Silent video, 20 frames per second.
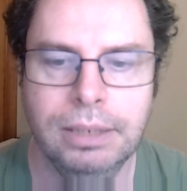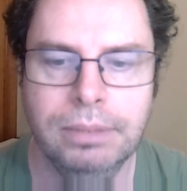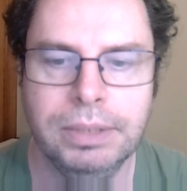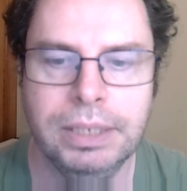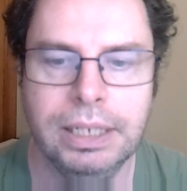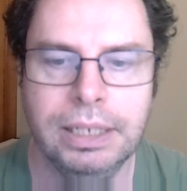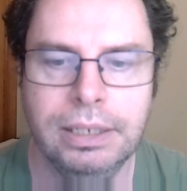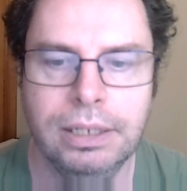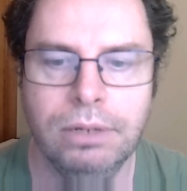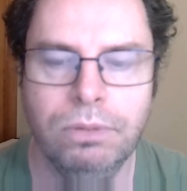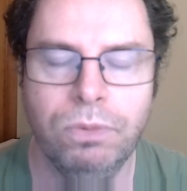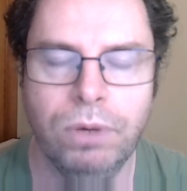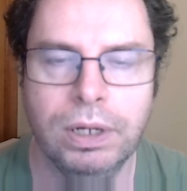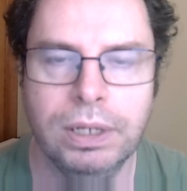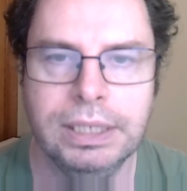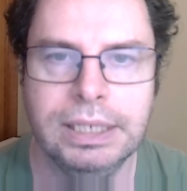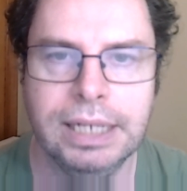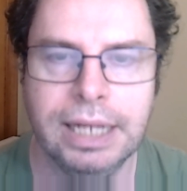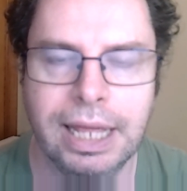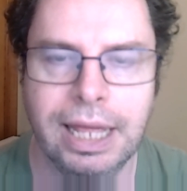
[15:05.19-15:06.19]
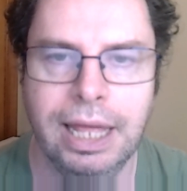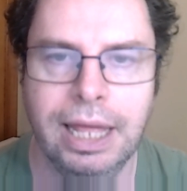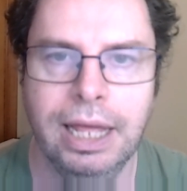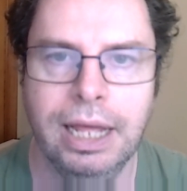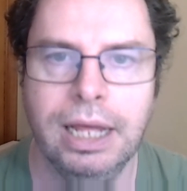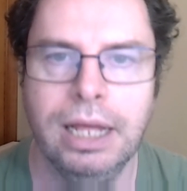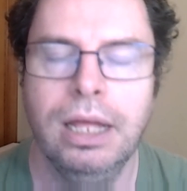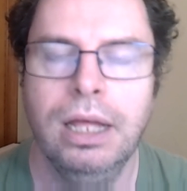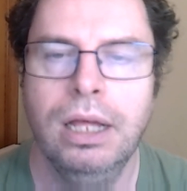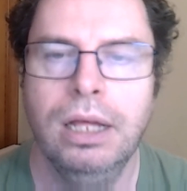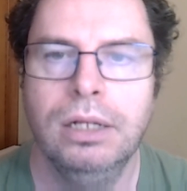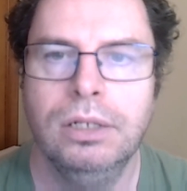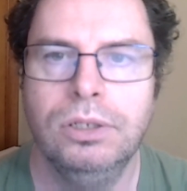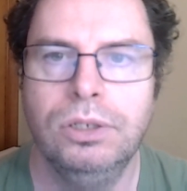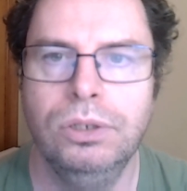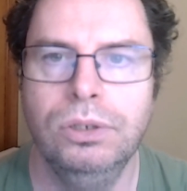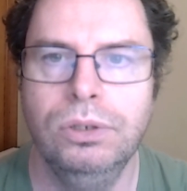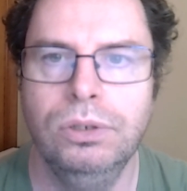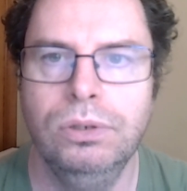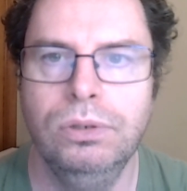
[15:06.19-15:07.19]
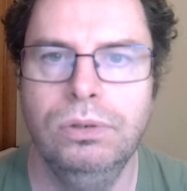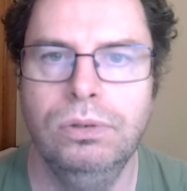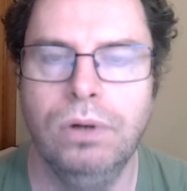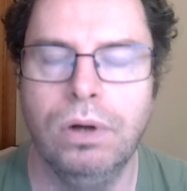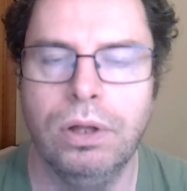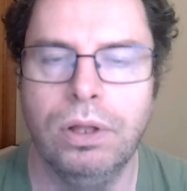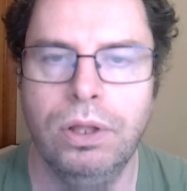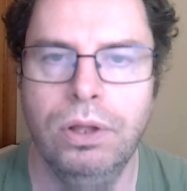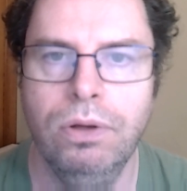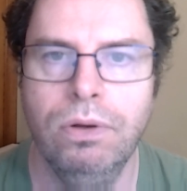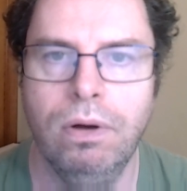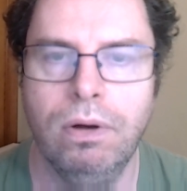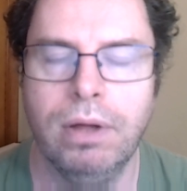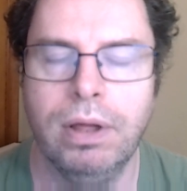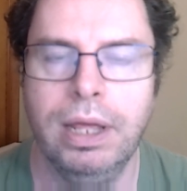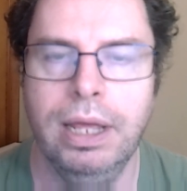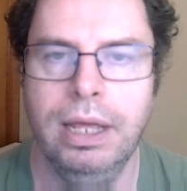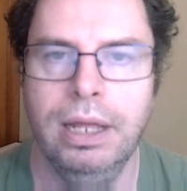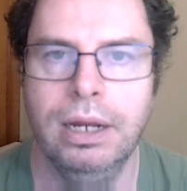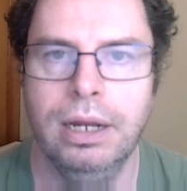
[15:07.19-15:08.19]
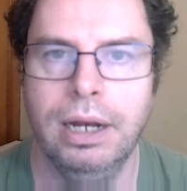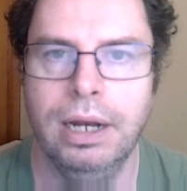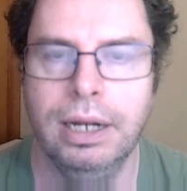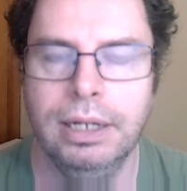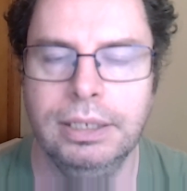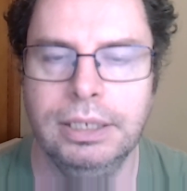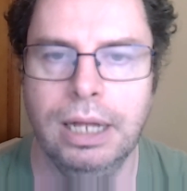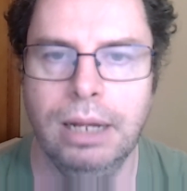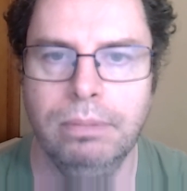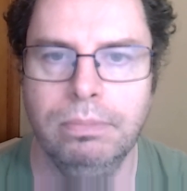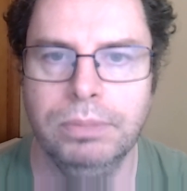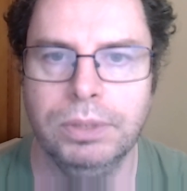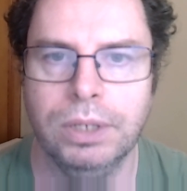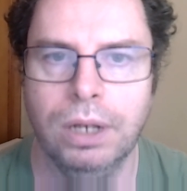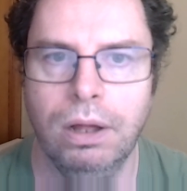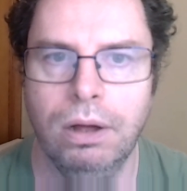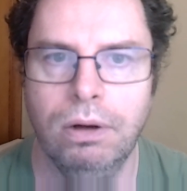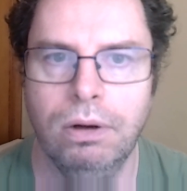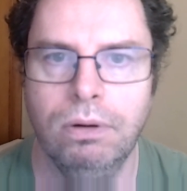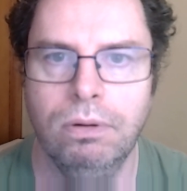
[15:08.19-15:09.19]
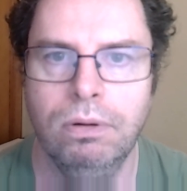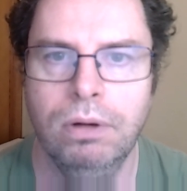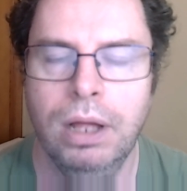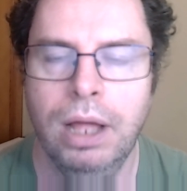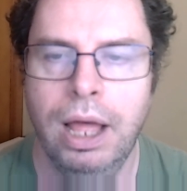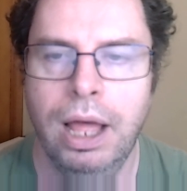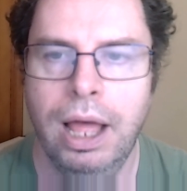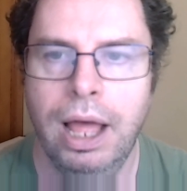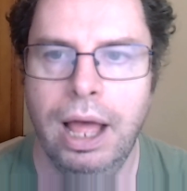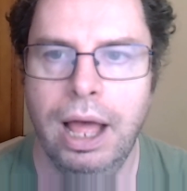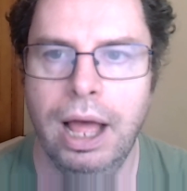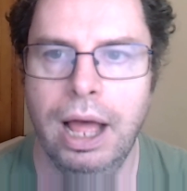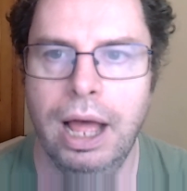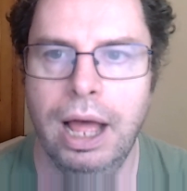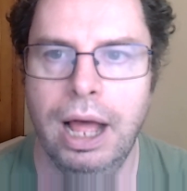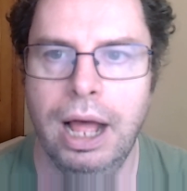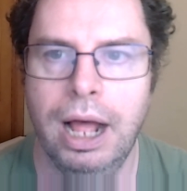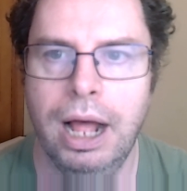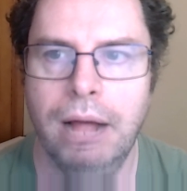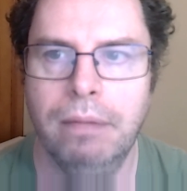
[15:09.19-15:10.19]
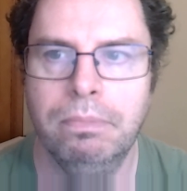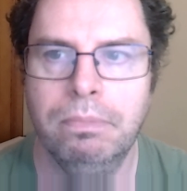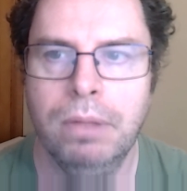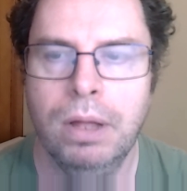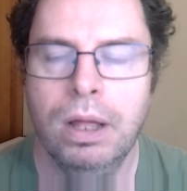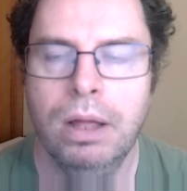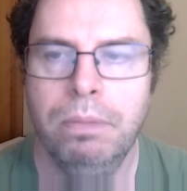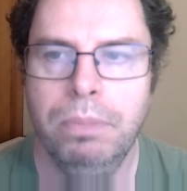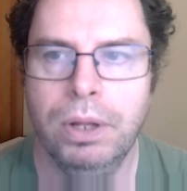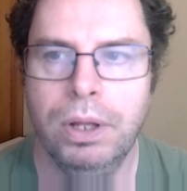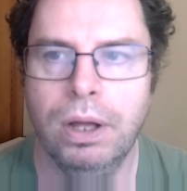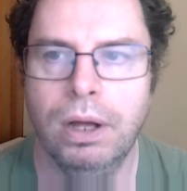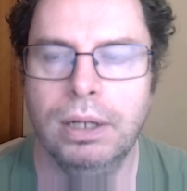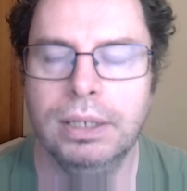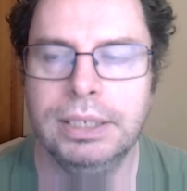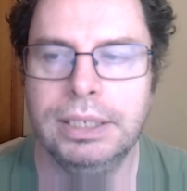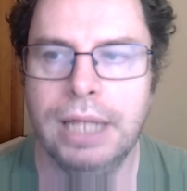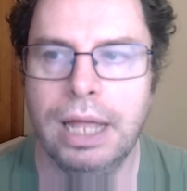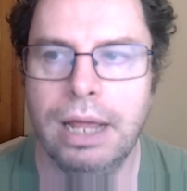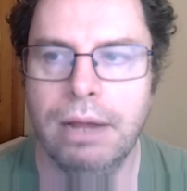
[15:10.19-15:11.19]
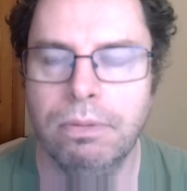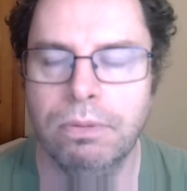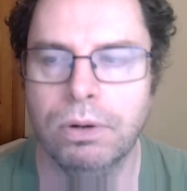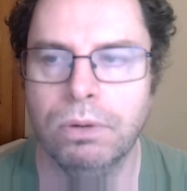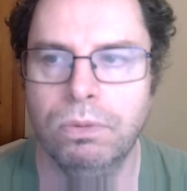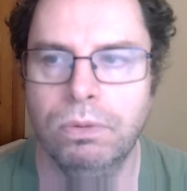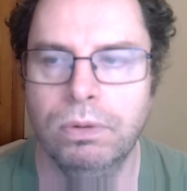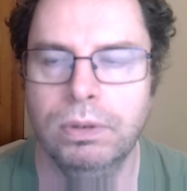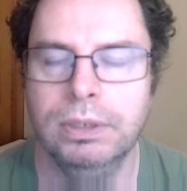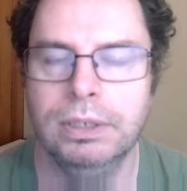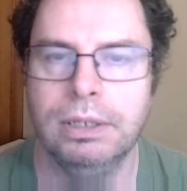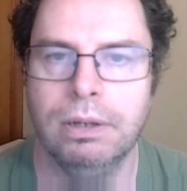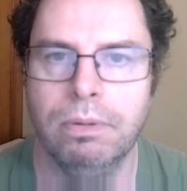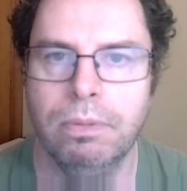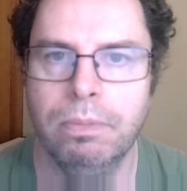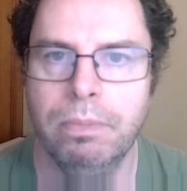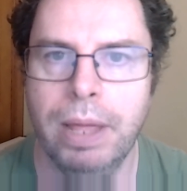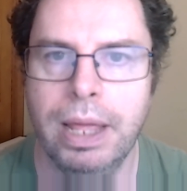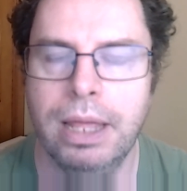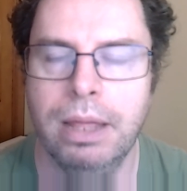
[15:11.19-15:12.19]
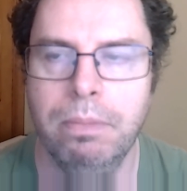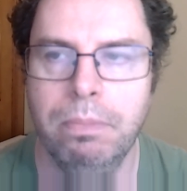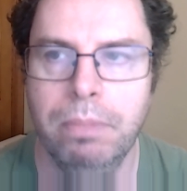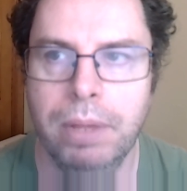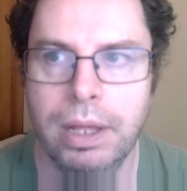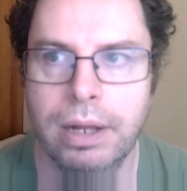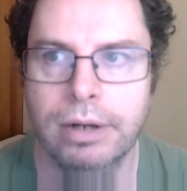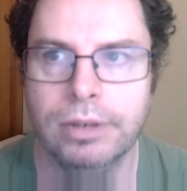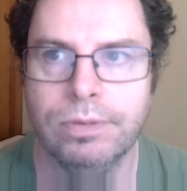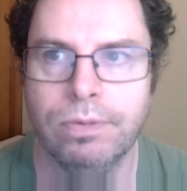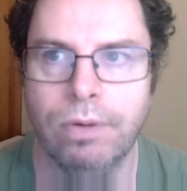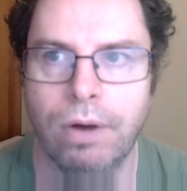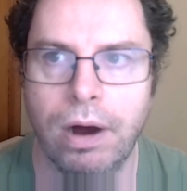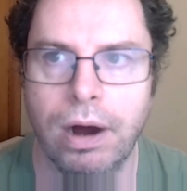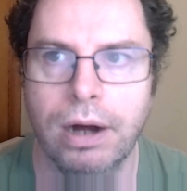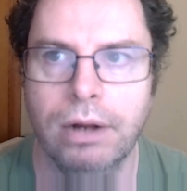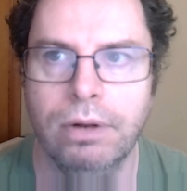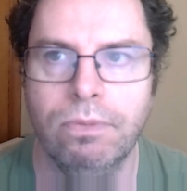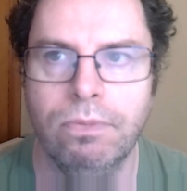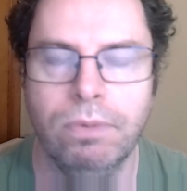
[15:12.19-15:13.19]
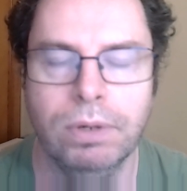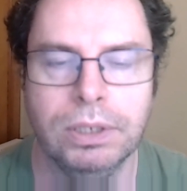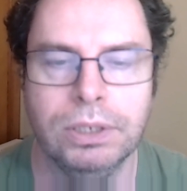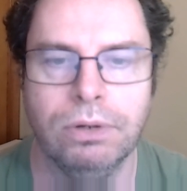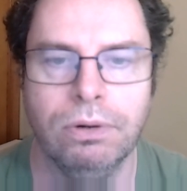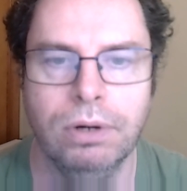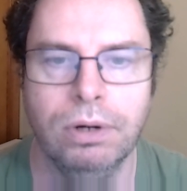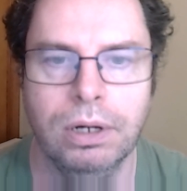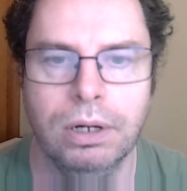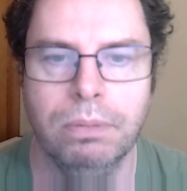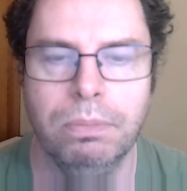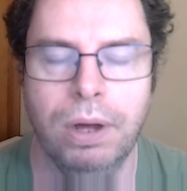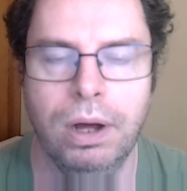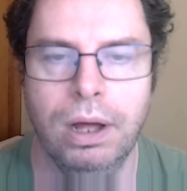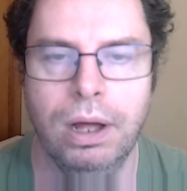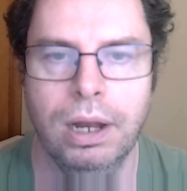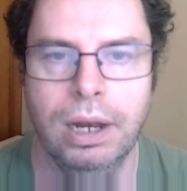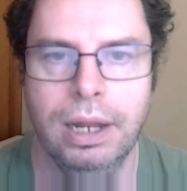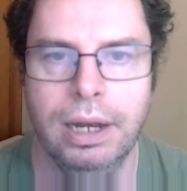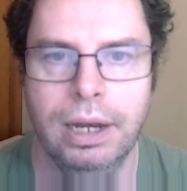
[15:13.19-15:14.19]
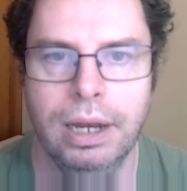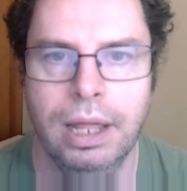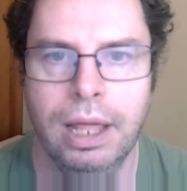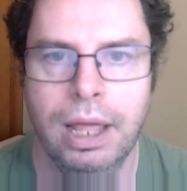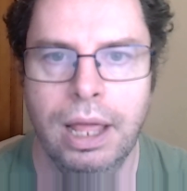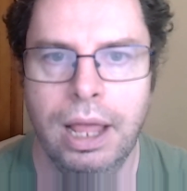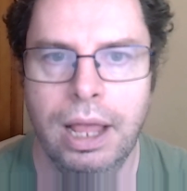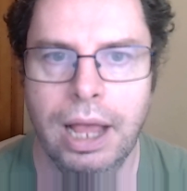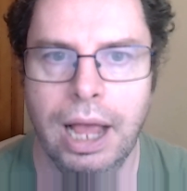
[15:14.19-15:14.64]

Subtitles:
It seems they didn't want to kick to Hugo Keenan and James Lowe, because they were the ones that were making meters for Ireland, returning the ball